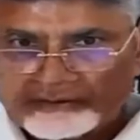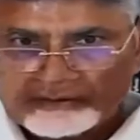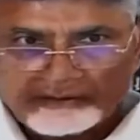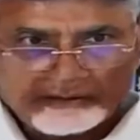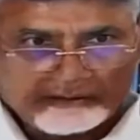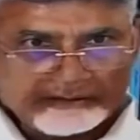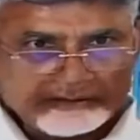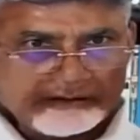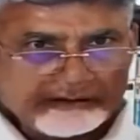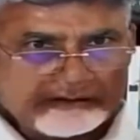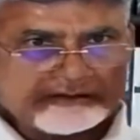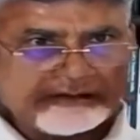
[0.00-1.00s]
It
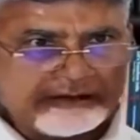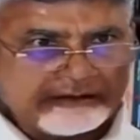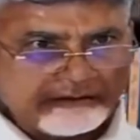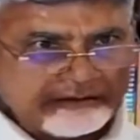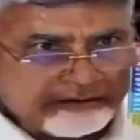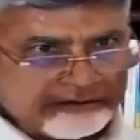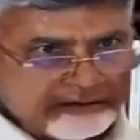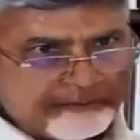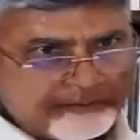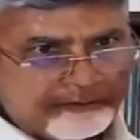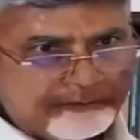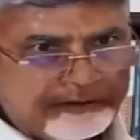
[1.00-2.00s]
created psychological
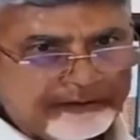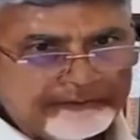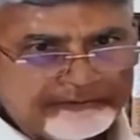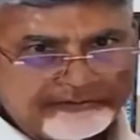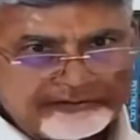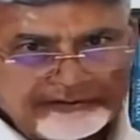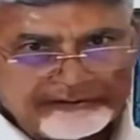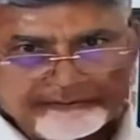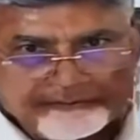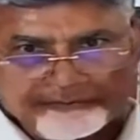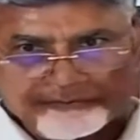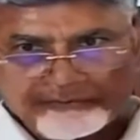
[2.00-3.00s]
problems.
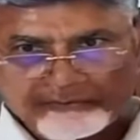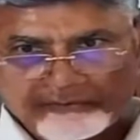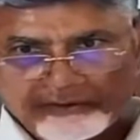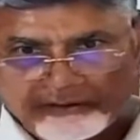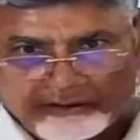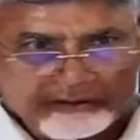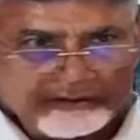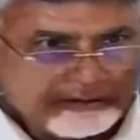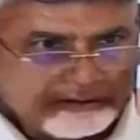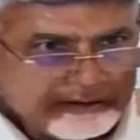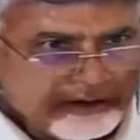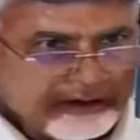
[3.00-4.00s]
It
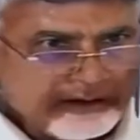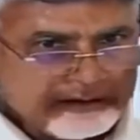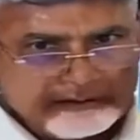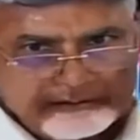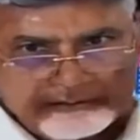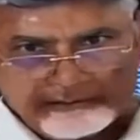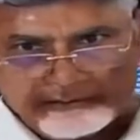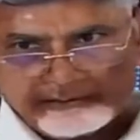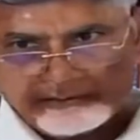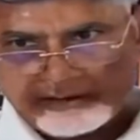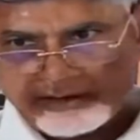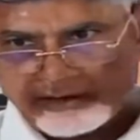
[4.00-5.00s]
create,
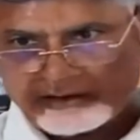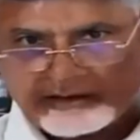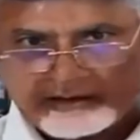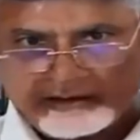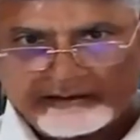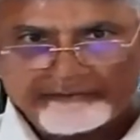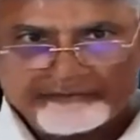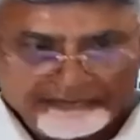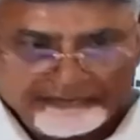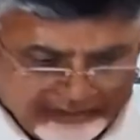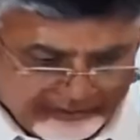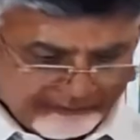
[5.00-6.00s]
created
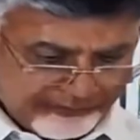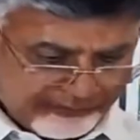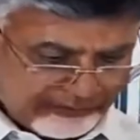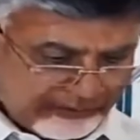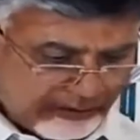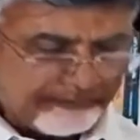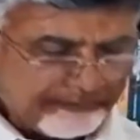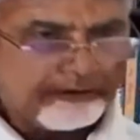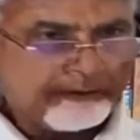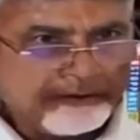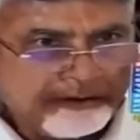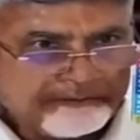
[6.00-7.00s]
physical
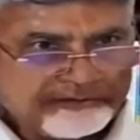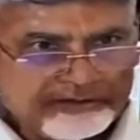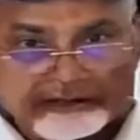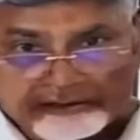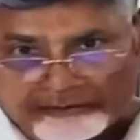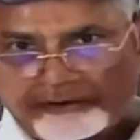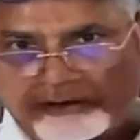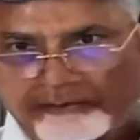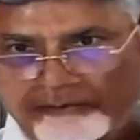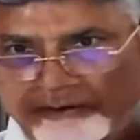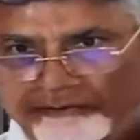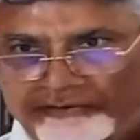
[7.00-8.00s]
problems, health
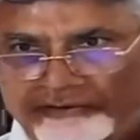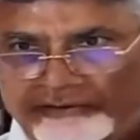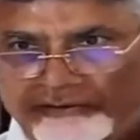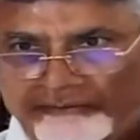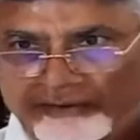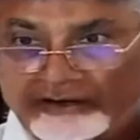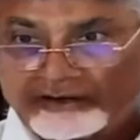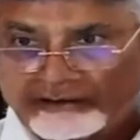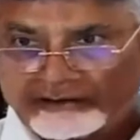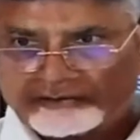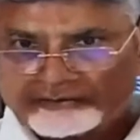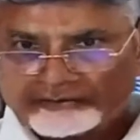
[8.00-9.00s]
problems, and
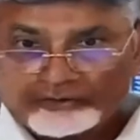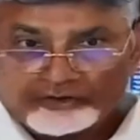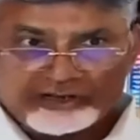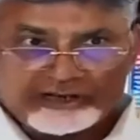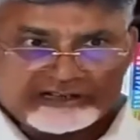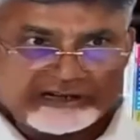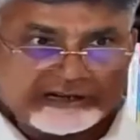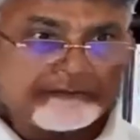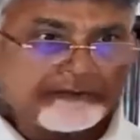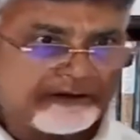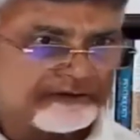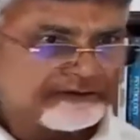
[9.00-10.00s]
social stigma
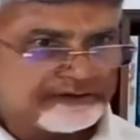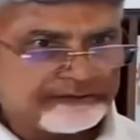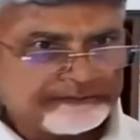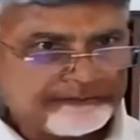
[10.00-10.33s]
also.